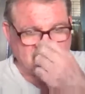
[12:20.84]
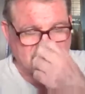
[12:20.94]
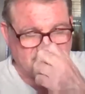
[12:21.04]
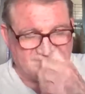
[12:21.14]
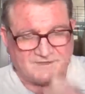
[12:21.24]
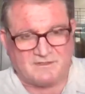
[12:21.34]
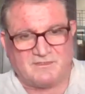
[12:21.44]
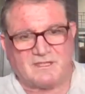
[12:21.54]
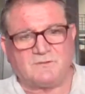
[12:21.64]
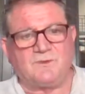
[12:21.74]
It's actually a
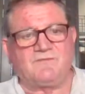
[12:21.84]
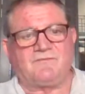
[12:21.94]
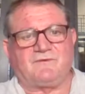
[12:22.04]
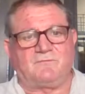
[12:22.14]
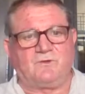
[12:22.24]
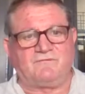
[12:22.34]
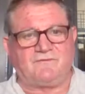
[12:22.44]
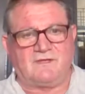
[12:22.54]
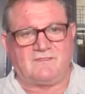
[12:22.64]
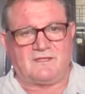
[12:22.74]
funny thing that we
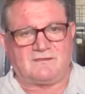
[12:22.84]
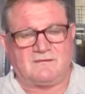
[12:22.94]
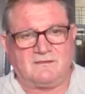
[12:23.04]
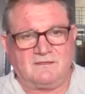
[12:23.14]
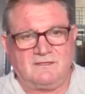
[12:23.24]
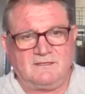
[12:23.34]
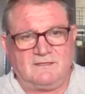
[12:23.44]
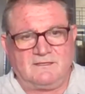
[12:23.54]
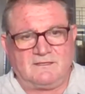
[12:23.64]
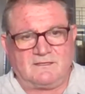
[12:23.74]
found that
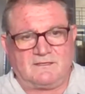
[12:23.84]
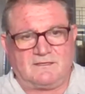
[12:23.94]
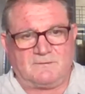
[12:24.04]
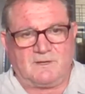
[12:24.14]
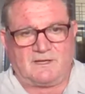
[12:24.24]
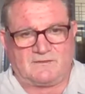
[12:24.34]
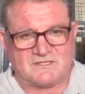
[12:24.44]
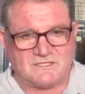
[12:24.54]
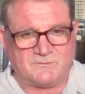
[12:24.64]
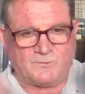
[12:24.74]
I
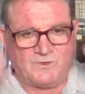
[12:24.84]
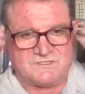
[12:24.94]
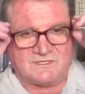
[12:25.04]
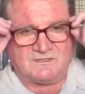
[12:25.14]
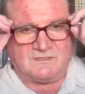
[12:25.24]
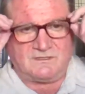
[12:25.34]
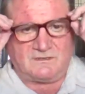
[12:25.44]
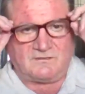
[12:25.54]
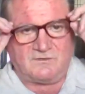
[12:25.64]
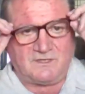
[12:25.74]
had the same question
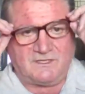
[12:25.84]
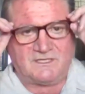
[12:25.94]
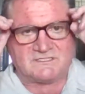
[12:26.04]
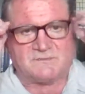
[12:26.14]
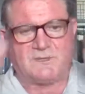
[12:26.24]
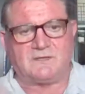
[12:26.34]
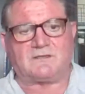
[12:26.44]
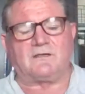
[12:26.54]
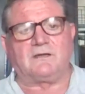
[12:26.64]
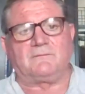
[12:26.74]
through the years
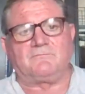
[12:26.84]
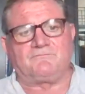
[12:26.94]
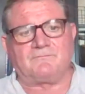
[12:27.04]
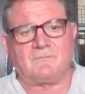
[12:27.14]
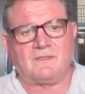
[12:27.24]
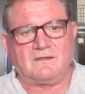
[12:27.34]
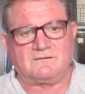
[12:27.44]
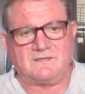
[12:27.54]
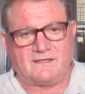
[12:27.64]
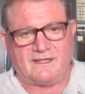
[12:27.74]
about
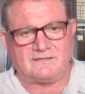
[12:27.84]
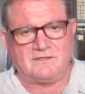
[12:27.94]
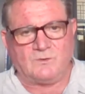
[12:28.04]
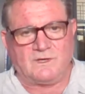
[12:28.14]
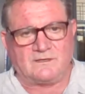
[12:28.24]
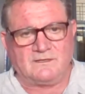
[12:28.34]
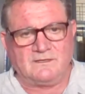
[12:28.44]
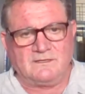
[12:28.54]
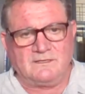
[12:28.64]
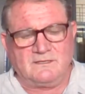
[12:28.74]
decanting
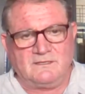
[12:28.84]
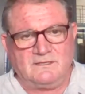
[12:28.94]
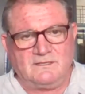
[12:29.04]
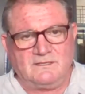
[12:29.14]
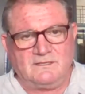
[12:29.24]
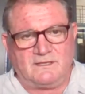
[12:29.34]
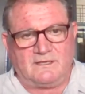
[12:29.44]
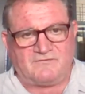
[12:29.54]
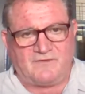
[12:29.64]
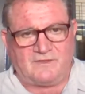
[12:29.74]
wine,
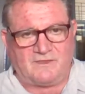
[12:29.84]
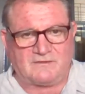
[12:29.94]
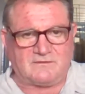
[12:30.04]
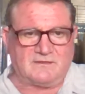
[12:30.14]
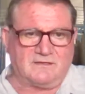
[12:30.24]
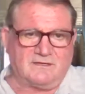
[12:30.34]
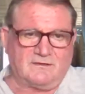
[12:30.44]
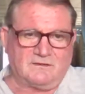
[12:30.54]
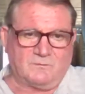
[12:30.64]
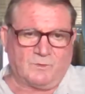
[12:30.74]
and I found that
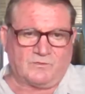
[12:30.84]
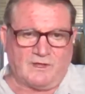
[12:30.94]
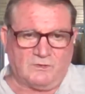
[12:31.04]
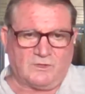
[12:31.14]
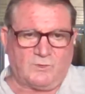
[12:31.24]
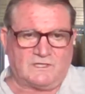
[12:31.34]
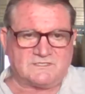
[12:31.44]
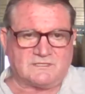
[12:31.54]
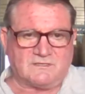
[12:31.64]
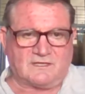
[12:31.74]
with older
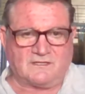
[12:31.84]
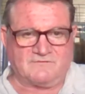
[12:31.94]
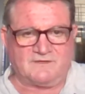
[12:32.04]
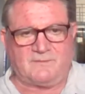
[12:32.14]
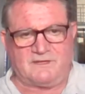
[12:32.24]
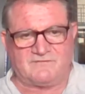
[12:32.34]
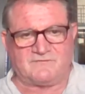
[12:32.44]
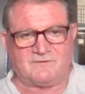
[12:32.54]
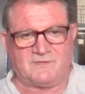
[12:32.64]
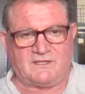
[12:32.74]
wines they definitely
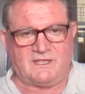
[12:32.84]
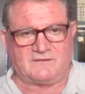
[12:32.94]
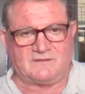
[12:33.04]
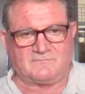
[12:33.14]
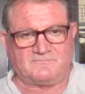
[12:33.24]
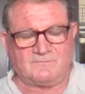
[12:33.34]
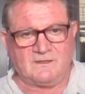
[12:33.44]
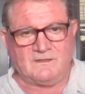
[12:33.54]
benefit from decanting.